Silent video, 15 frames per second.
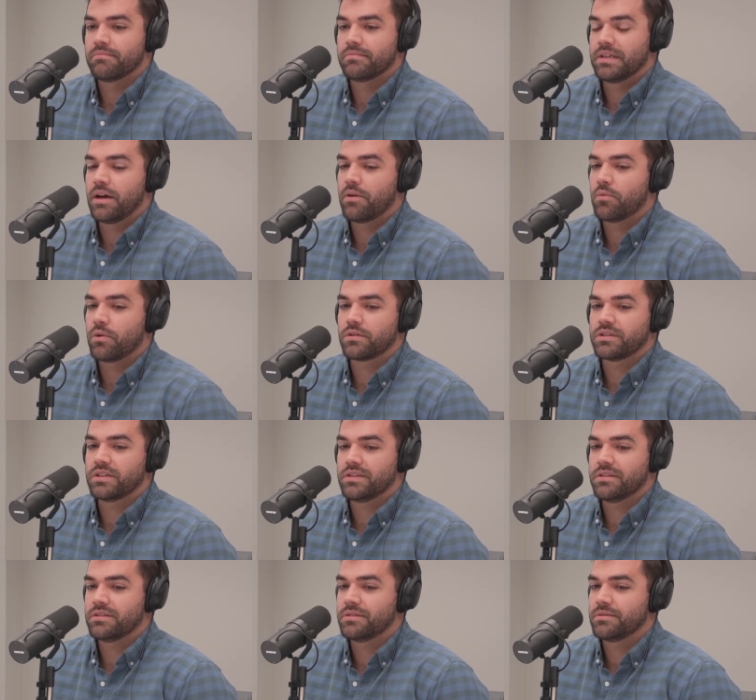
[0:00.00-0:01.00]
yeah, worked
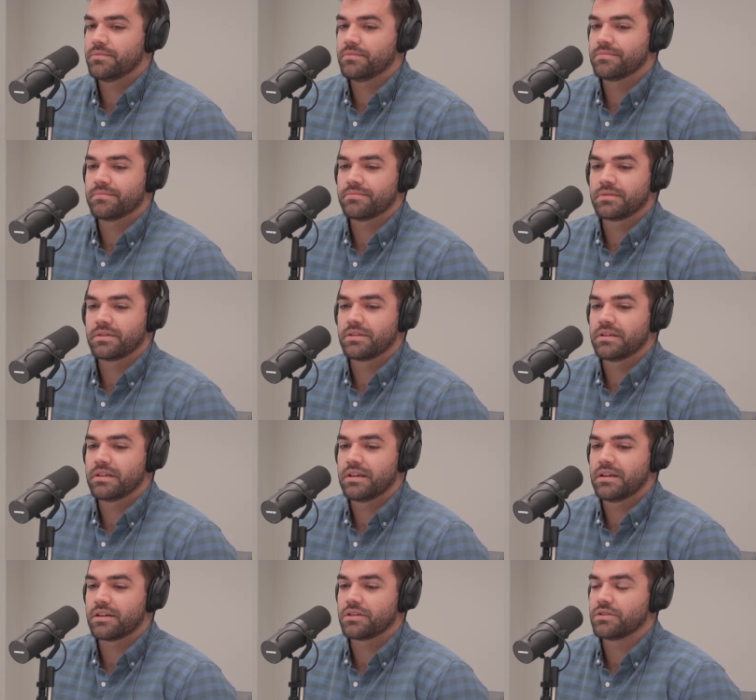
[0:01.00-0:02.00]
in some
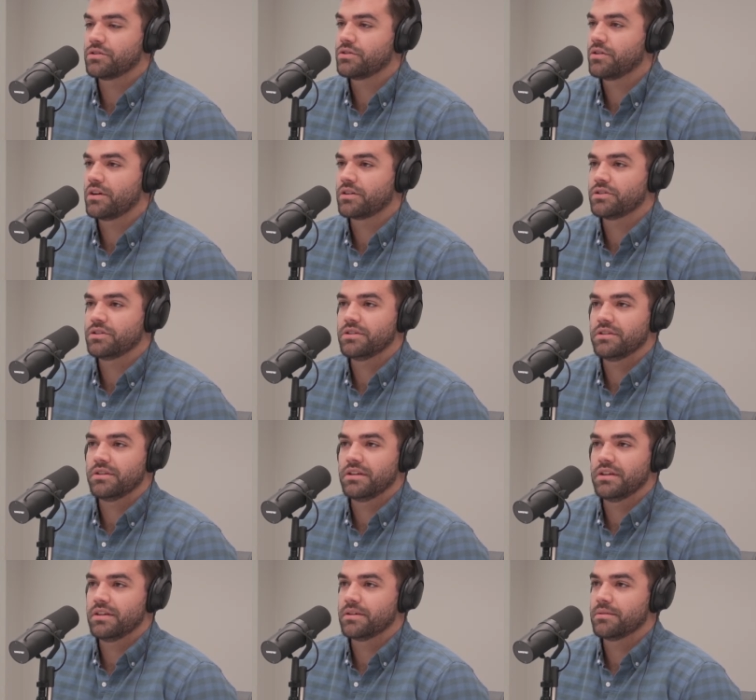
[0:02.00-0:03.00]
construction
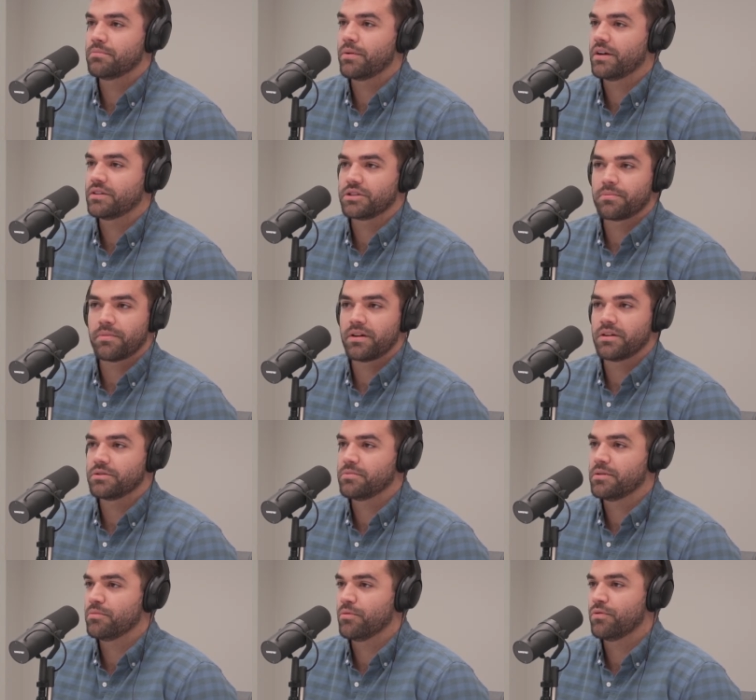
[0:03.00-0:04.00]
and project
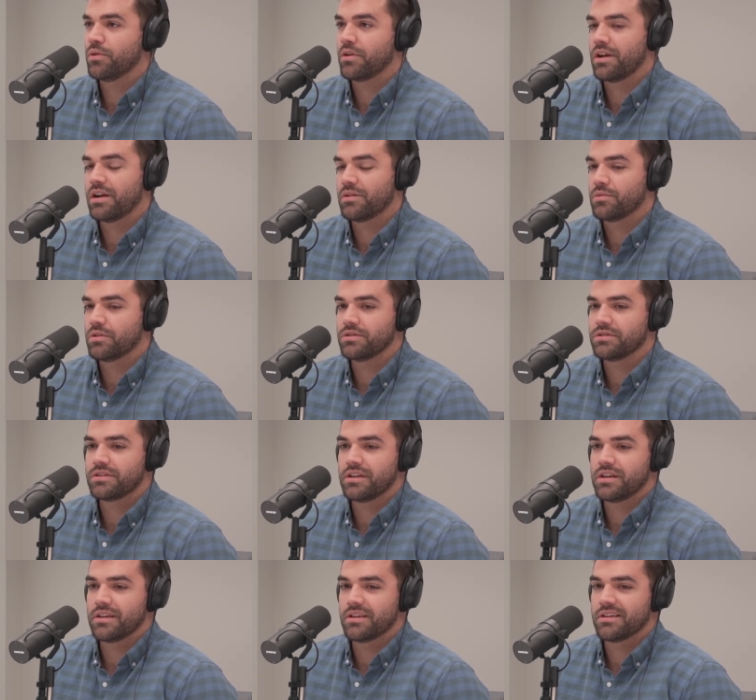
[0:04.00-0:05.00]
management before I got into real
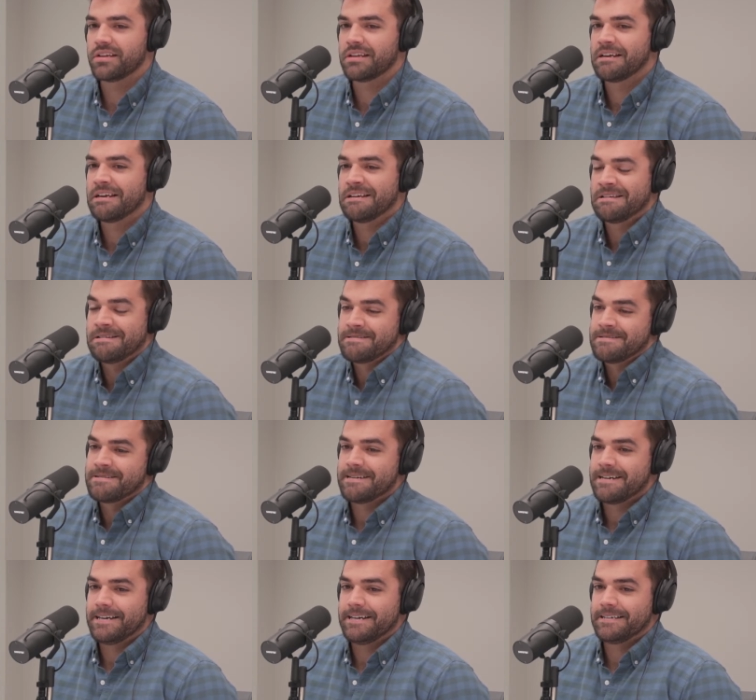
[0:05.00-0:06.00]
estate.
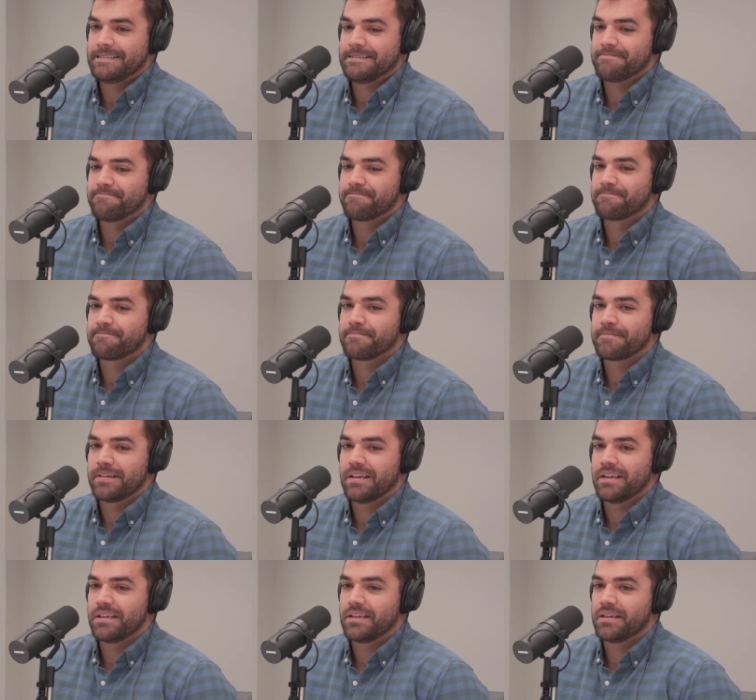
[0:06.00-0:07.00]
And
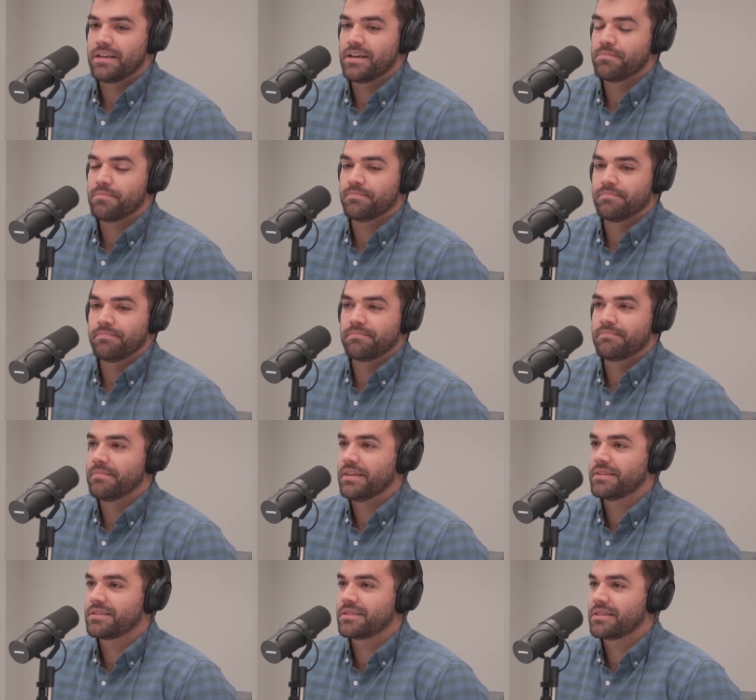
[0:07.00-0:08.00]
yep,
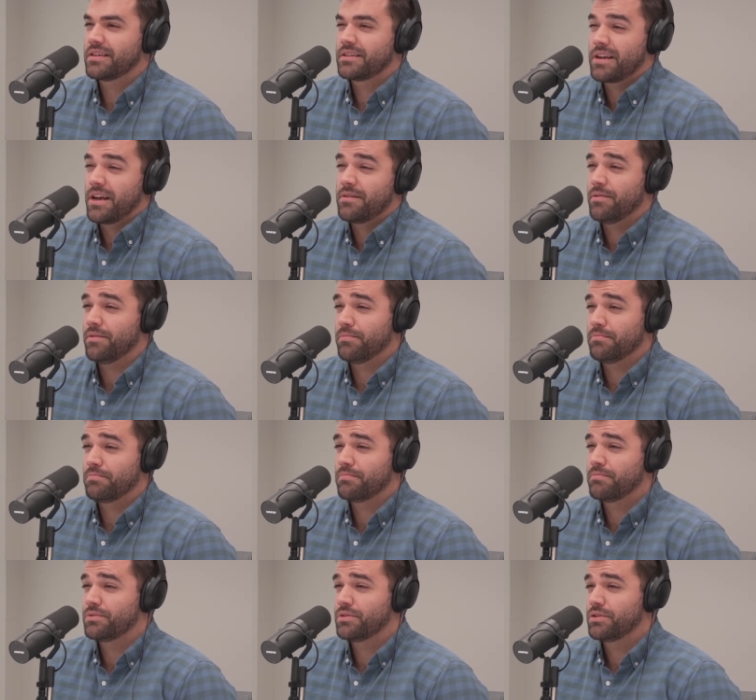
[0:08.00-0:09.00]
that's kind of
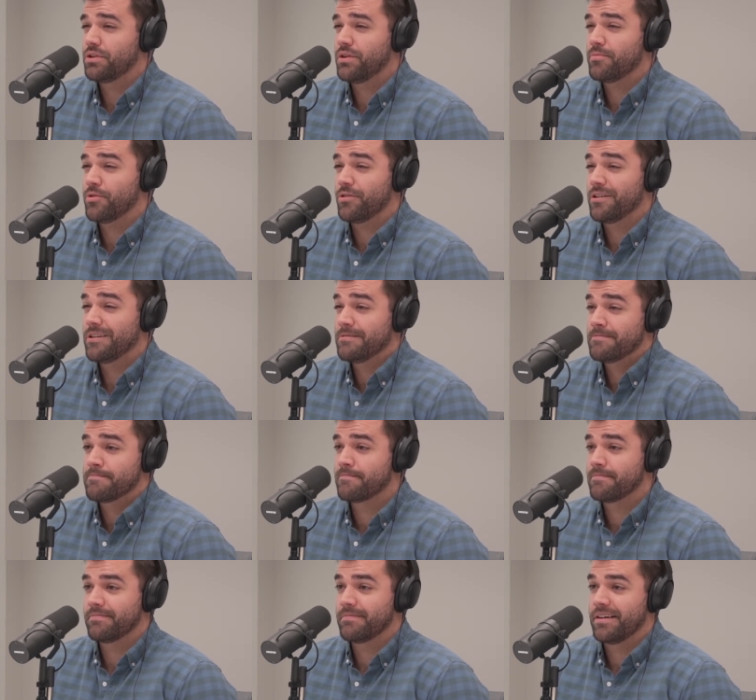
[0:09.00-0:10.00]
a summary.
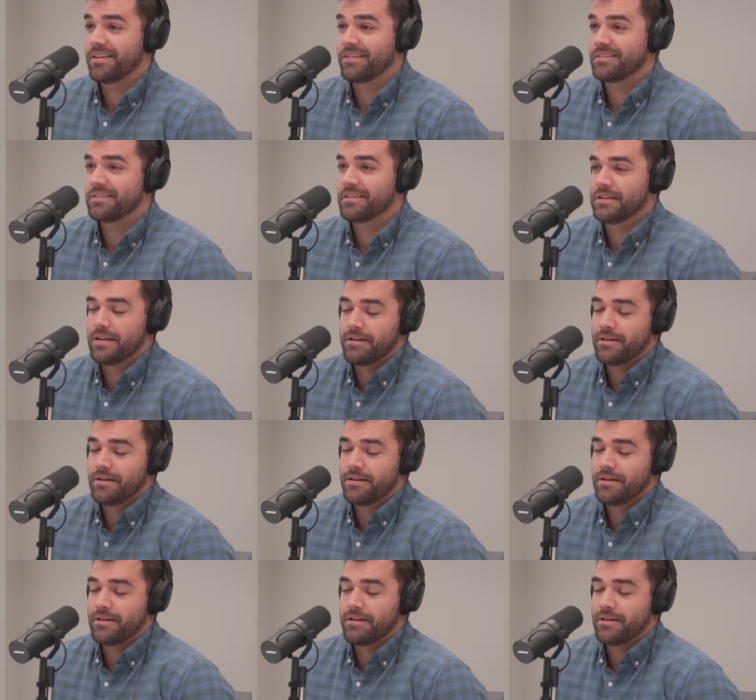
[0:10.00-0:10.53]
Quick overview.